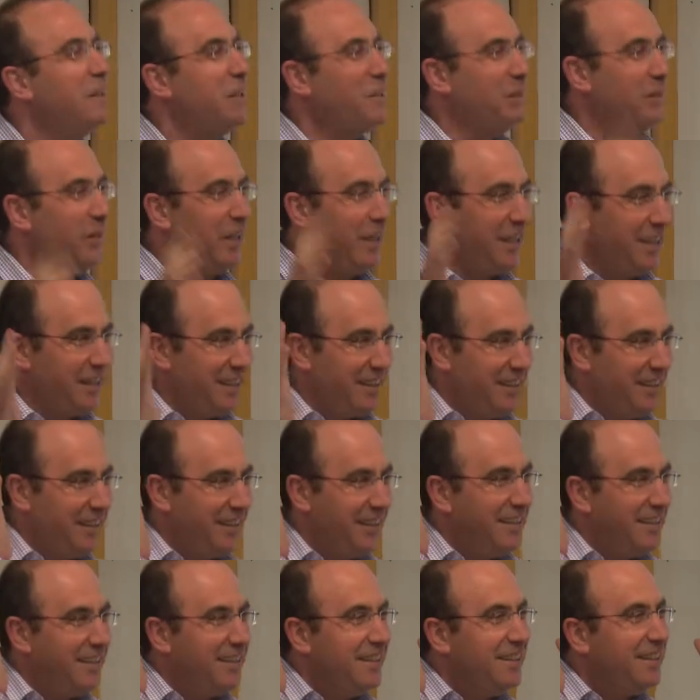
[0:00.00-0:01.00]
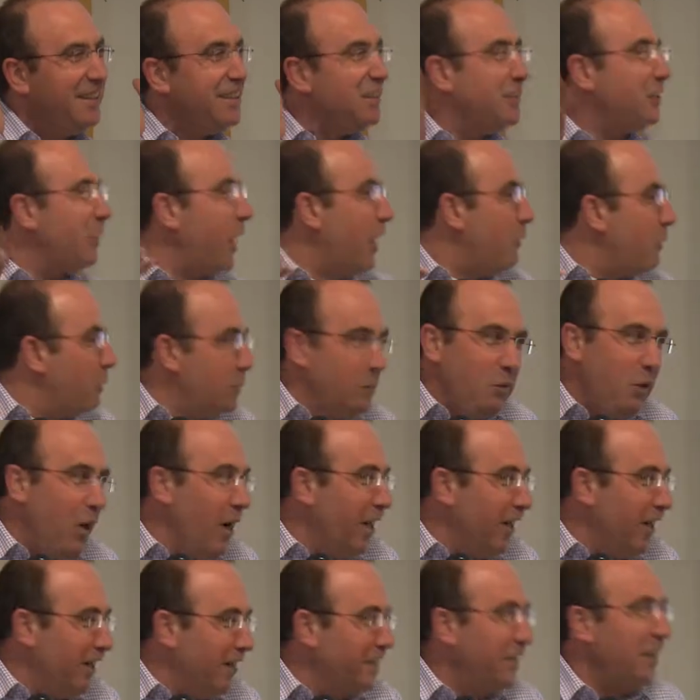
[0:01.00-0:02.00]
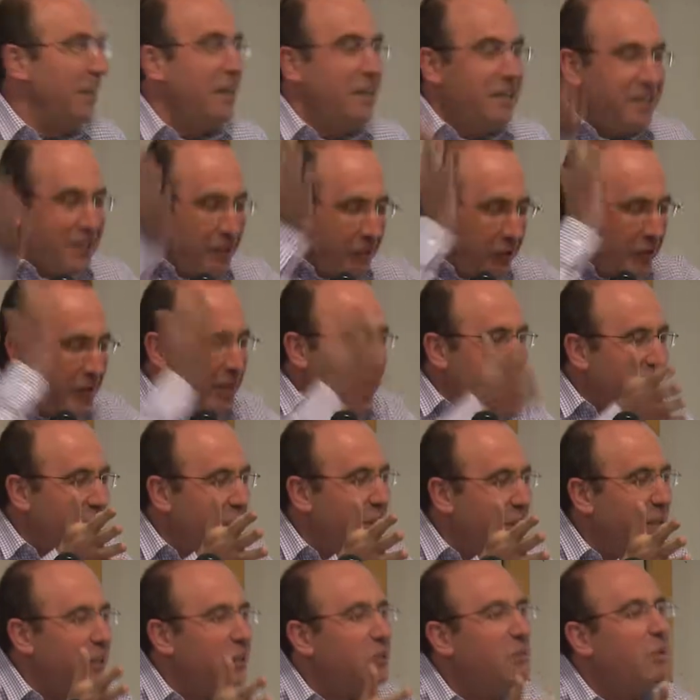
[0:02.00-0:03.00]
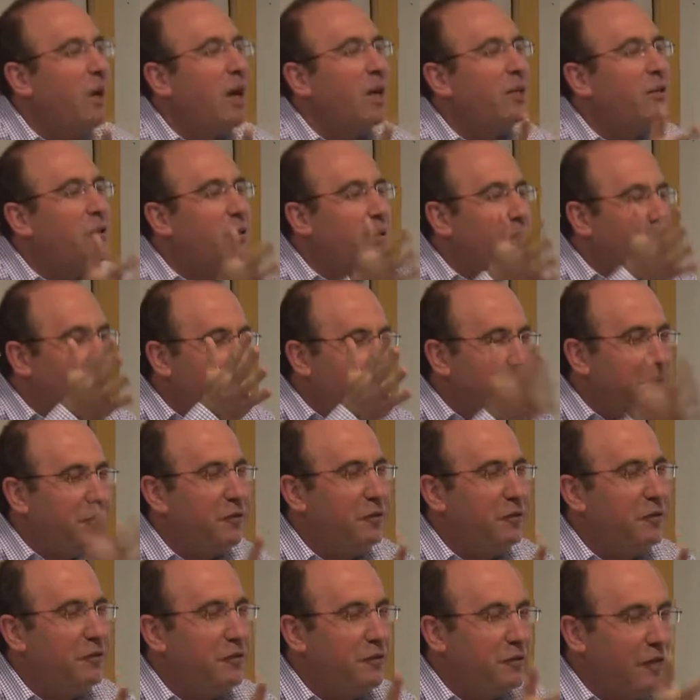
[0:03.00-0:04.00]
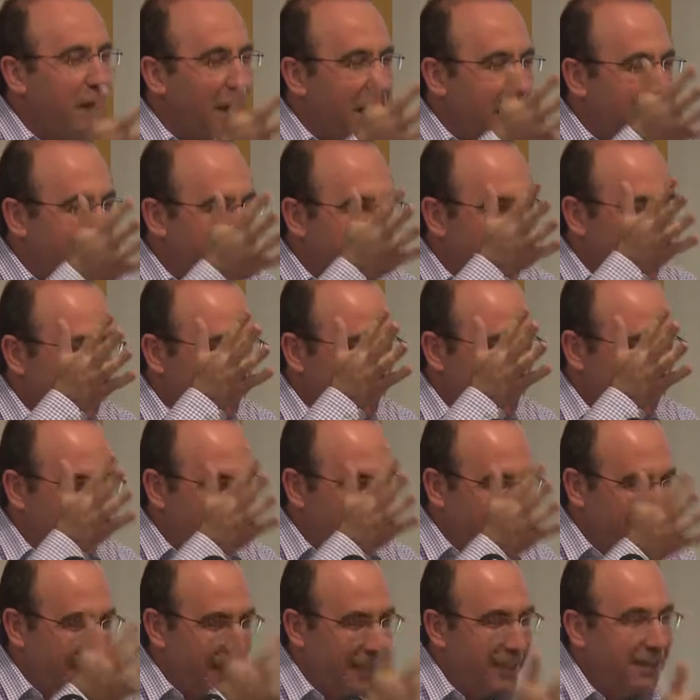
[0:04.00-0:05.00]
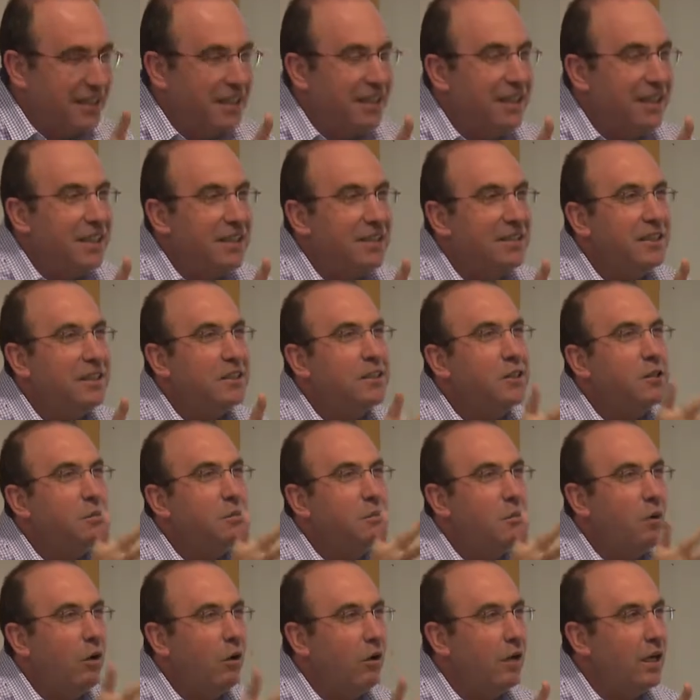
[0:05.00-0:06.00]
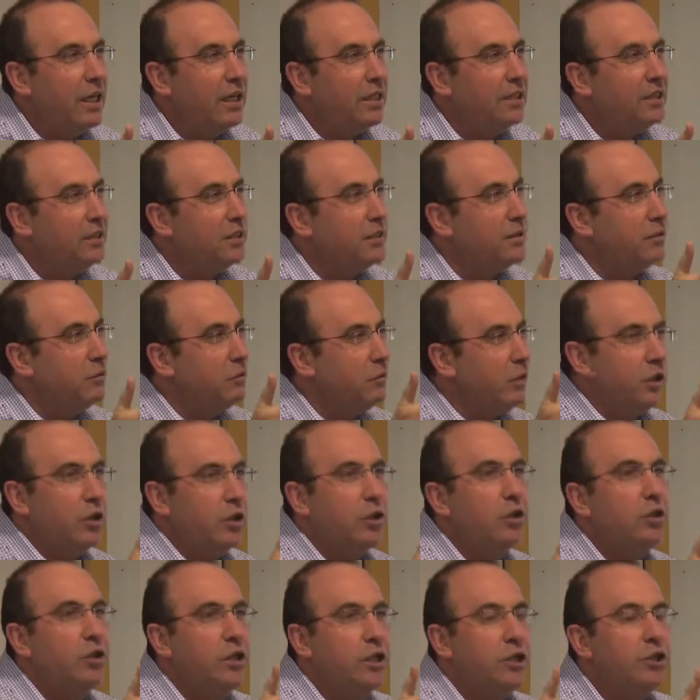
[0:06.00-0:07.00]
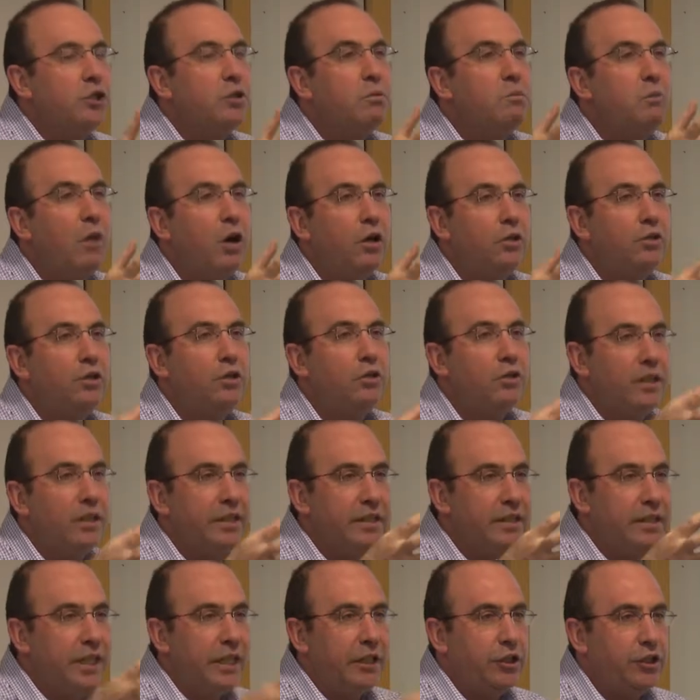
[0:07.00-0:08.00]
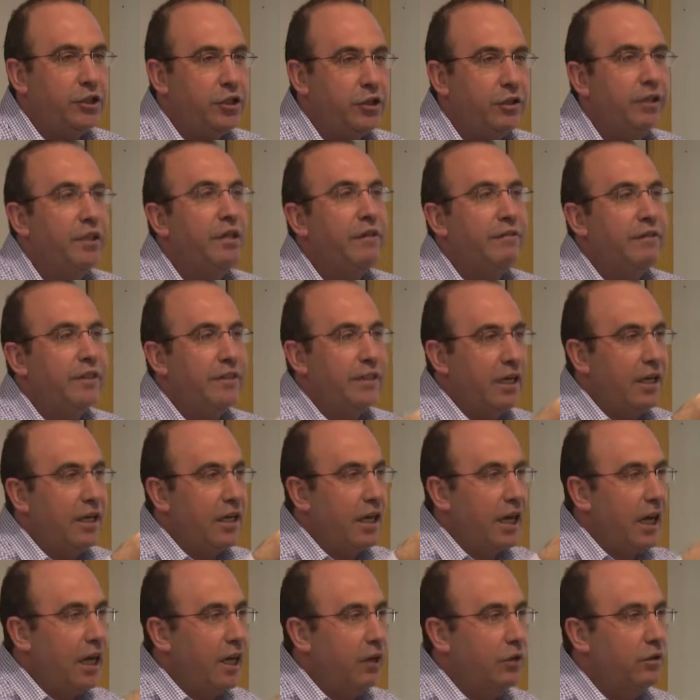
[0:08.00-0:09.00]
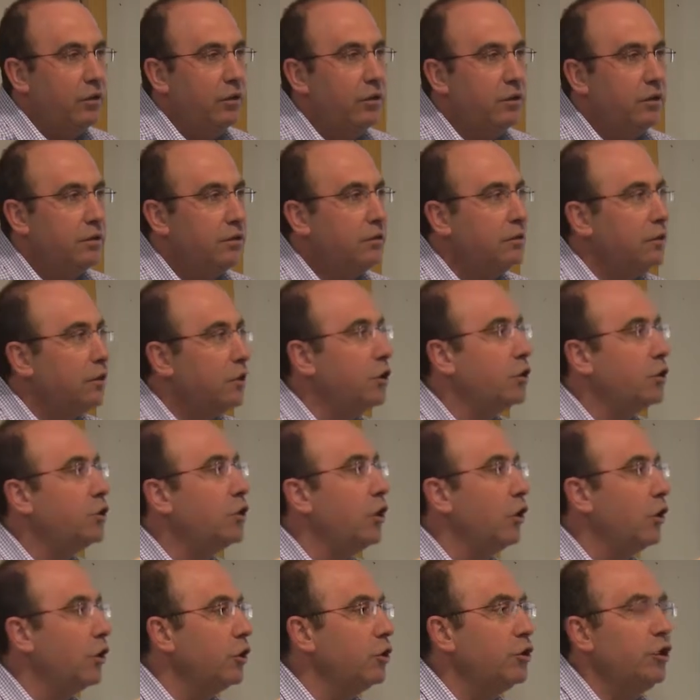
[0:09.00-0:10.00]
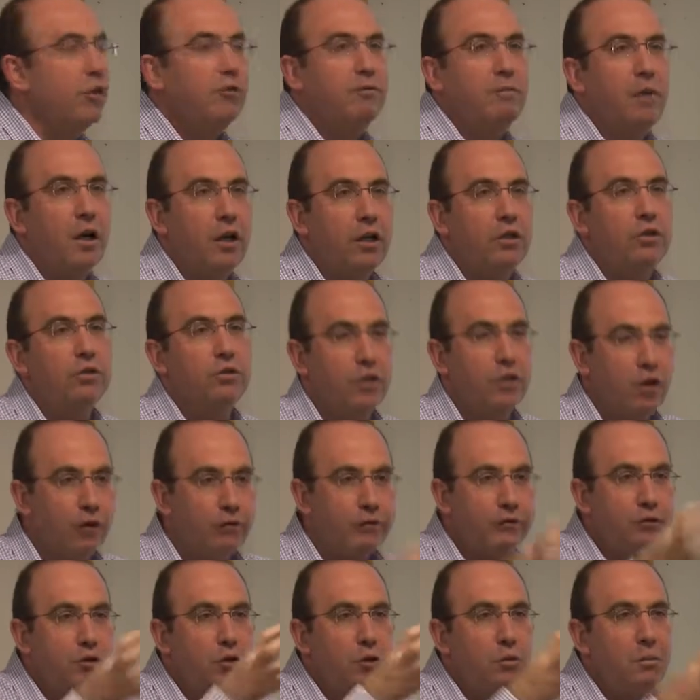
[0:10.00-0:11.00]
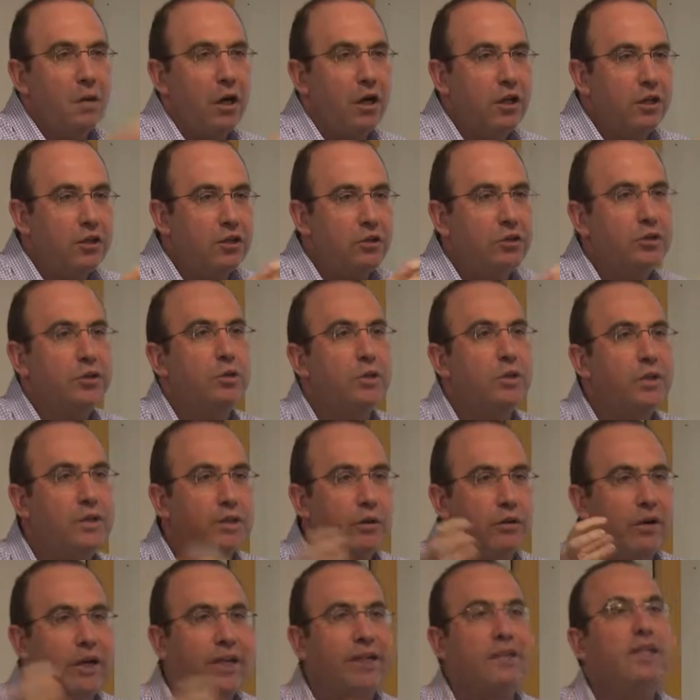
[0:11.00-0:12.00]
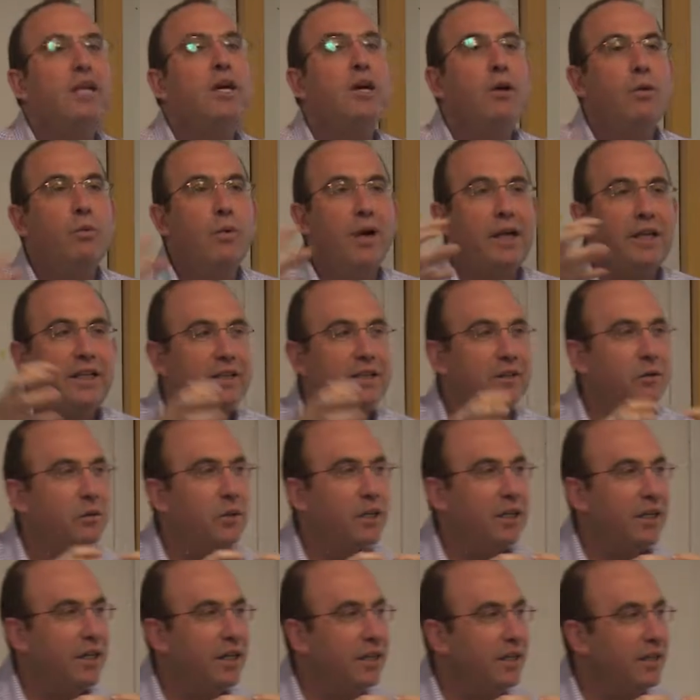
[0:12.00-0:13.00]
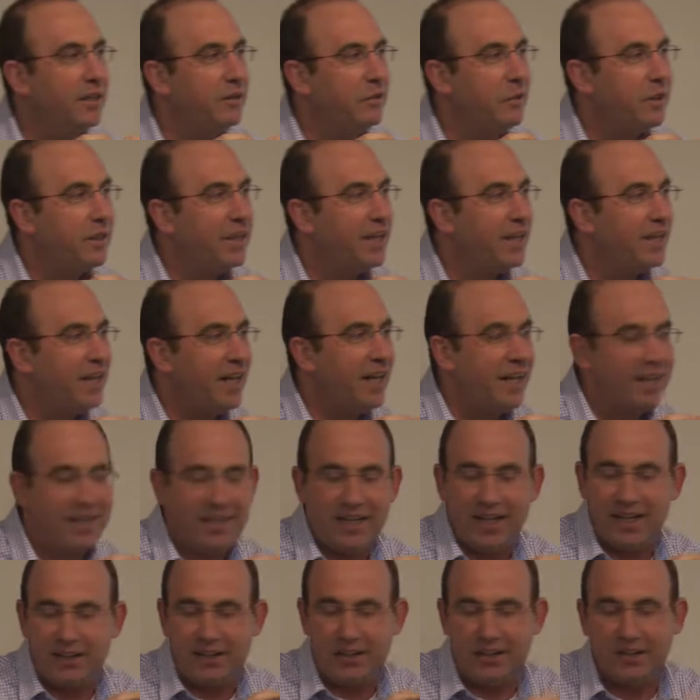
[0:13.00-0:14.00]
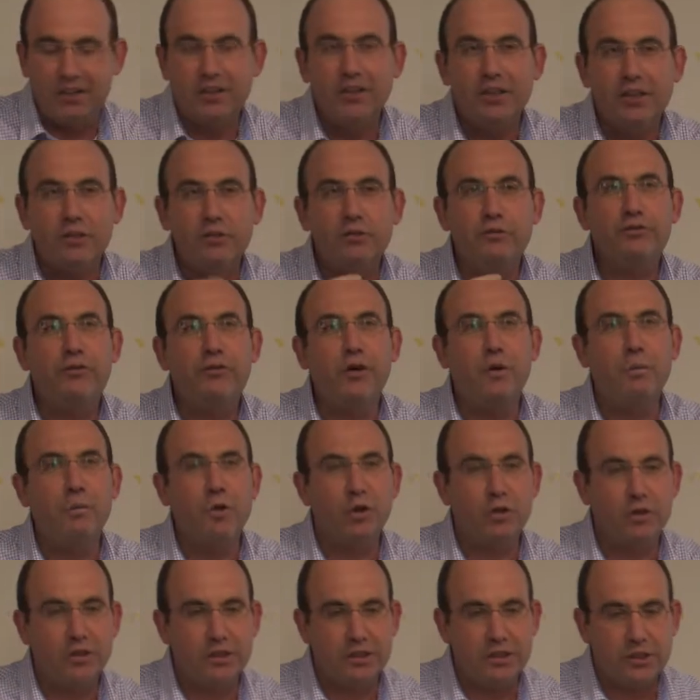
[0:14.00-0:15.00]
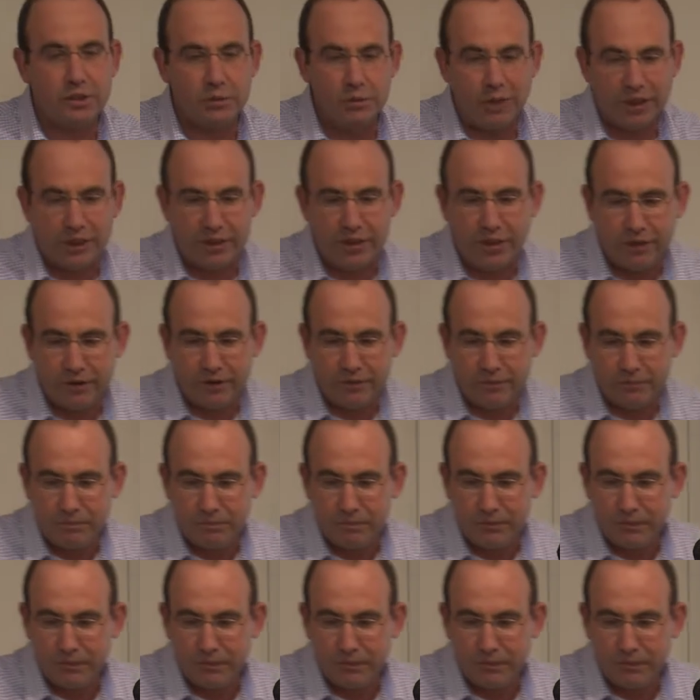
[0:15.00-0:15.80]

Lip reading: It's a reductionist. We are trying to find the smallest recognition module in nature that allow sociology of molecules, of 2 molecules to interact one with another to form ordered structure.